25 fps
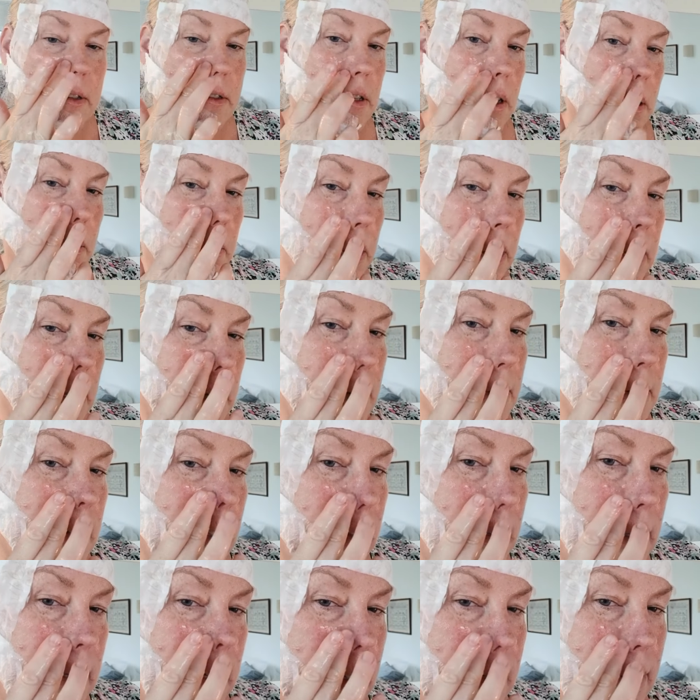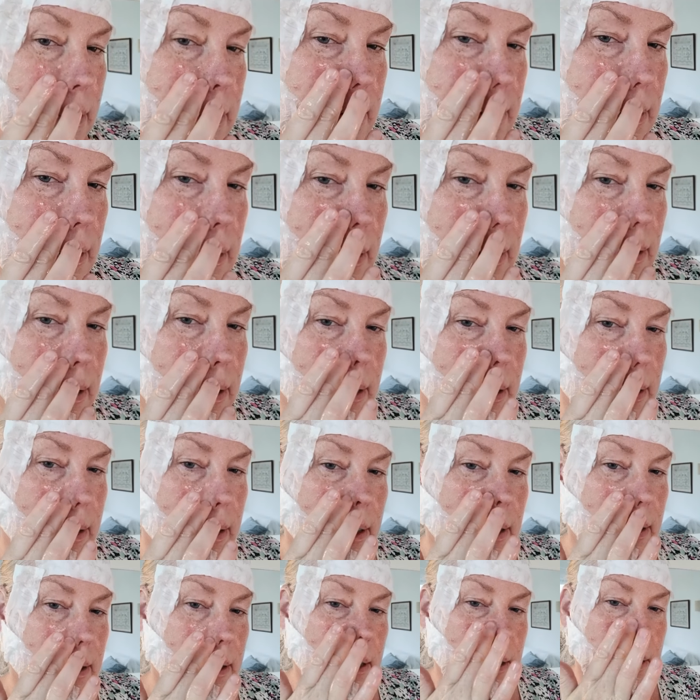So into these
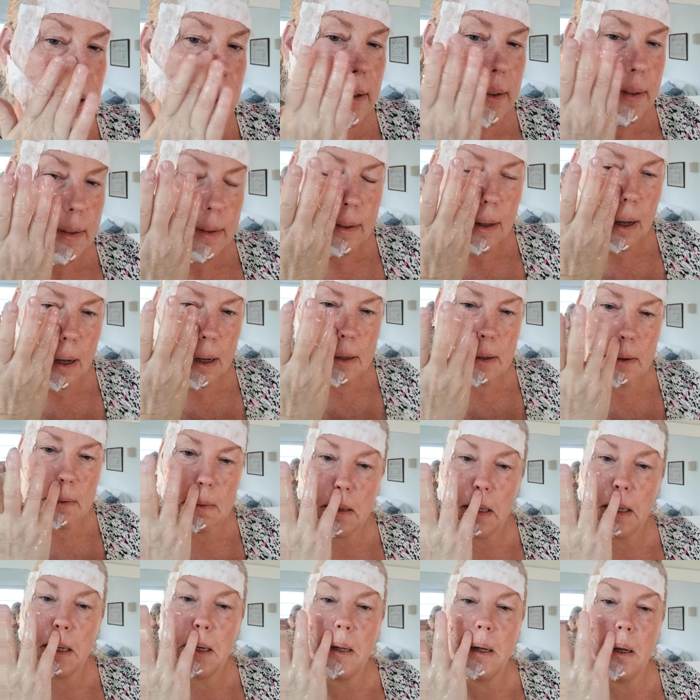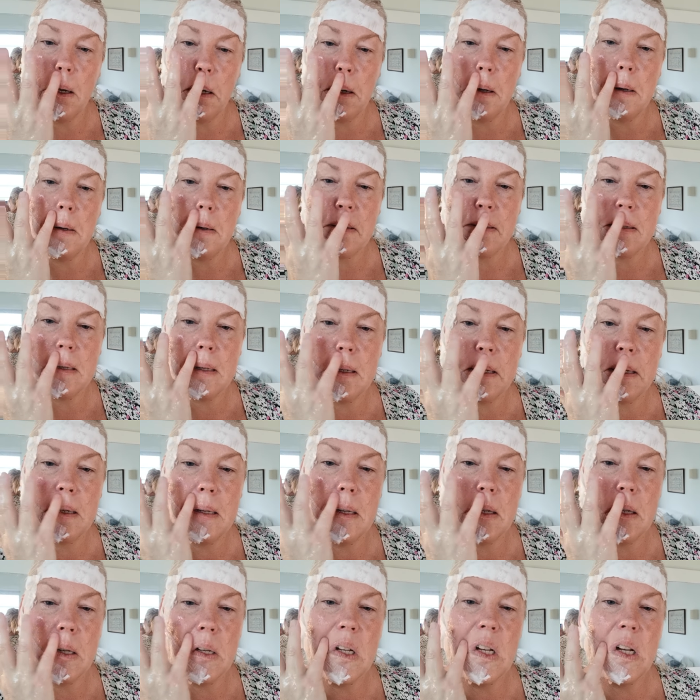side of the nose
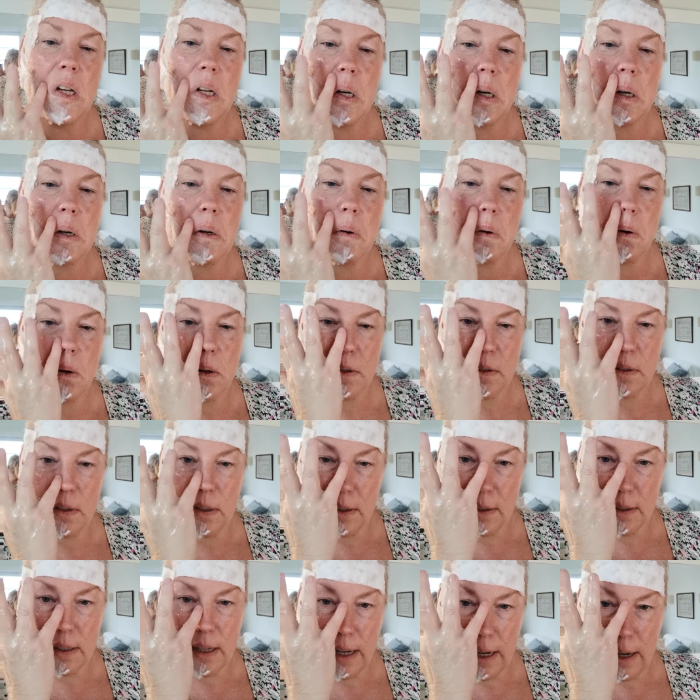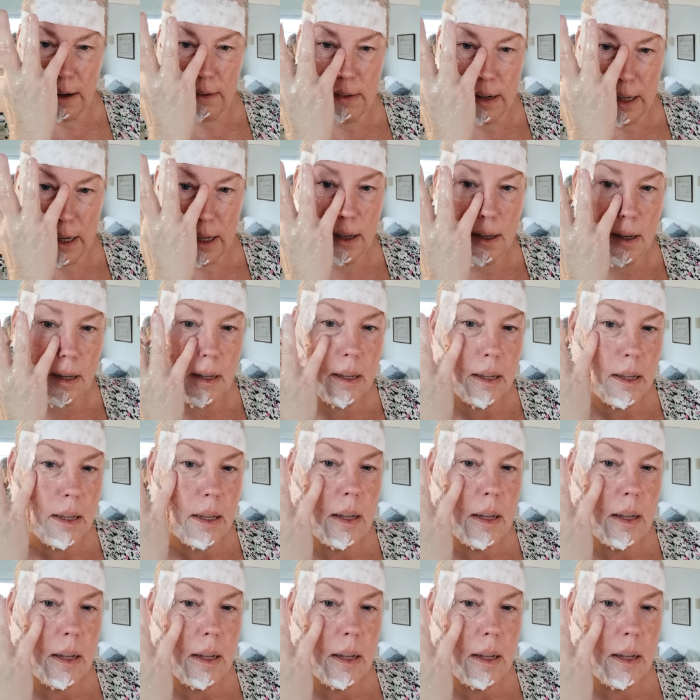and across this area,